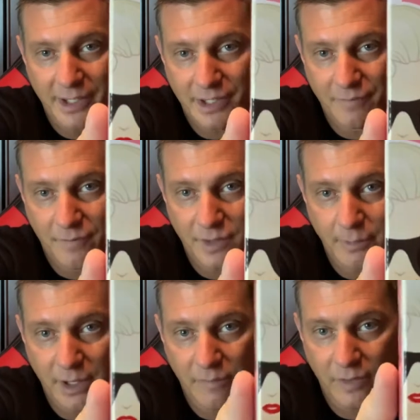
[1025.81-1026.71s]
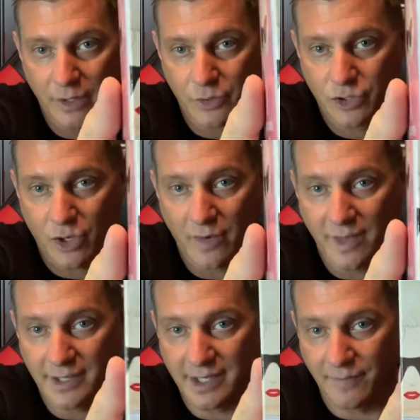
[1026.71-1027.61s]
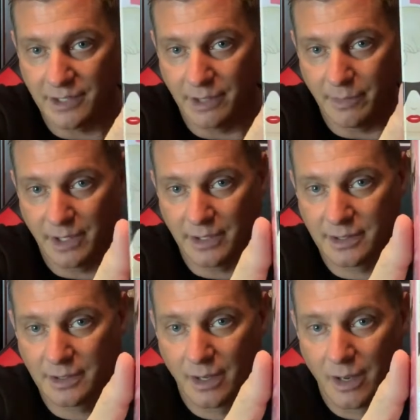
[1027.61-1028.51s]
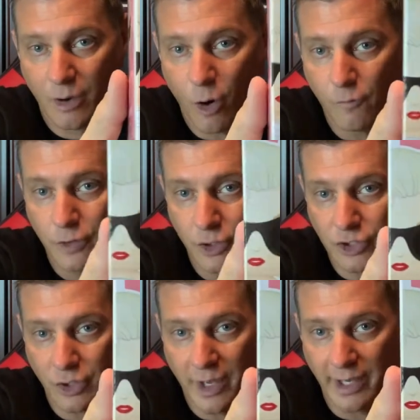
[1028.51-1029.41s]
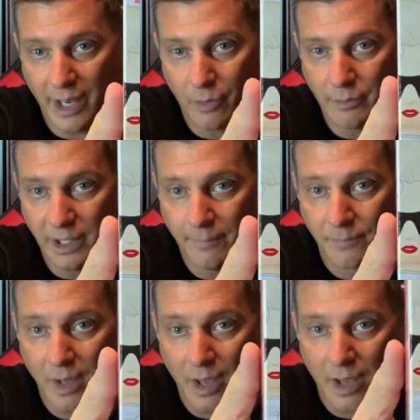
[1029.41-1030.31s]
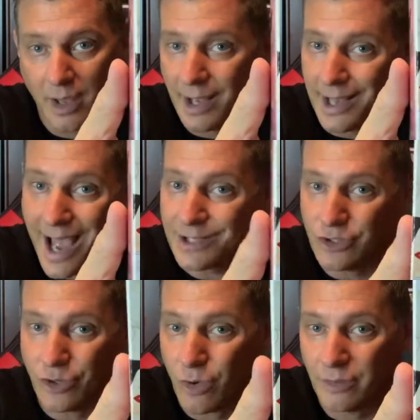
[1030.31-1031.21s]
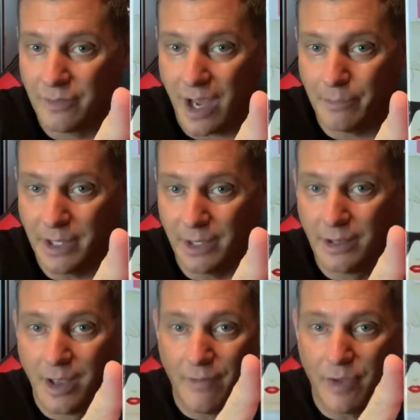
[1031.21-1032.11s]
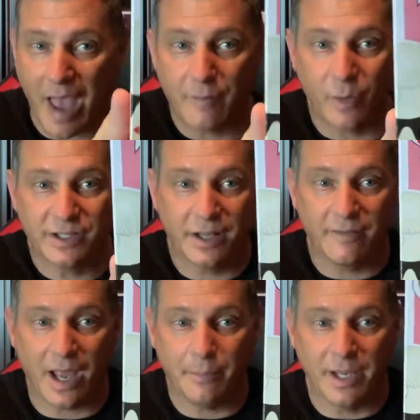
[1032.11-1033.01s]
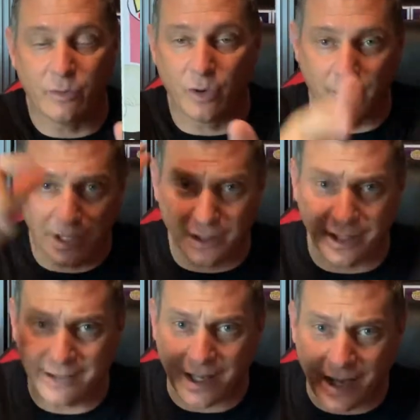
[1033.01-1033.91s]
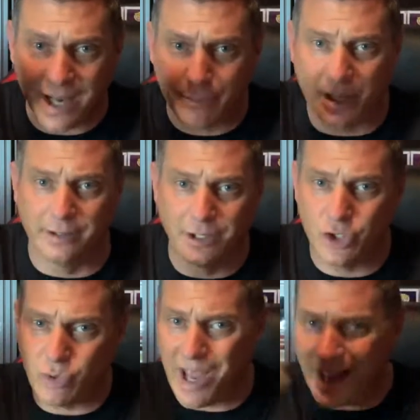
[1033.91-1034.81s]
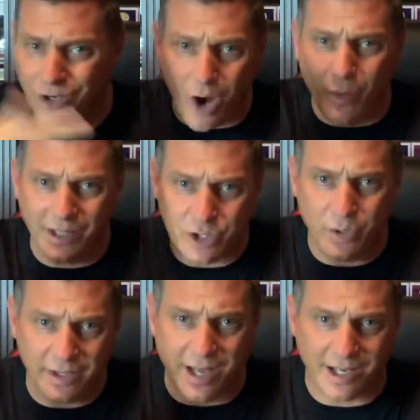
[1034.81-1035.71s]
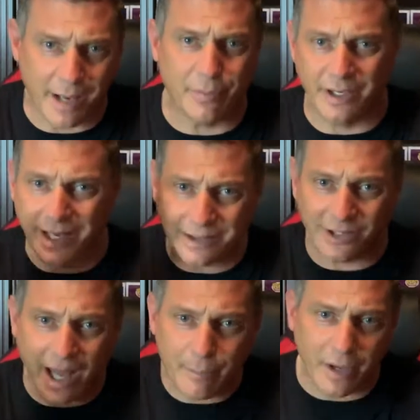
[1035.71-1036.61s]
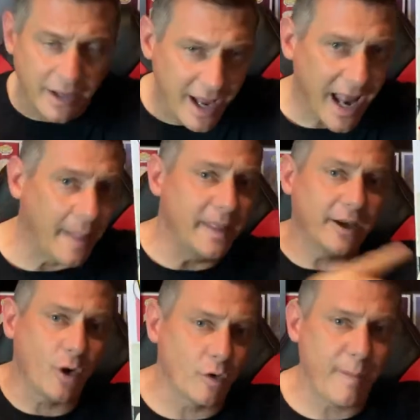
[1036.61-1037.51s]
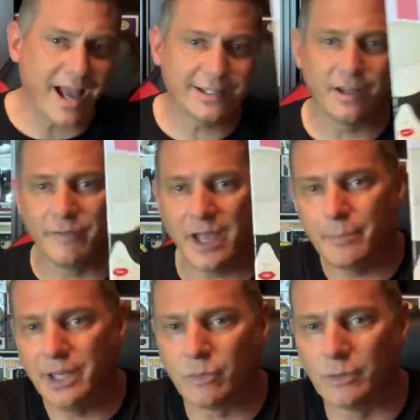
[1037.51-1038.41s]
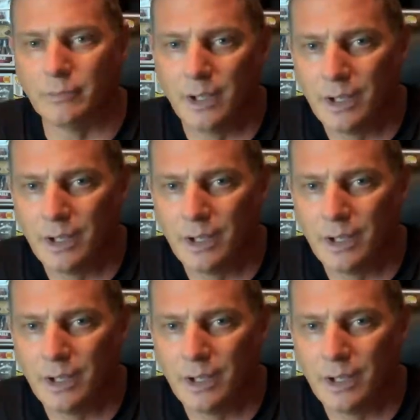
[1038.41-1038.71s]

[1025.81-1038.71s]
this a 15-minute video. Sorry that it's 17 minutes. Hopefully you're still hanging out with me. I asked you to go to the VIP. If you haven't went to the VIP room, click that like button, because you can't go unless you hit that like button. Hit the like button and then go back to the VIP room.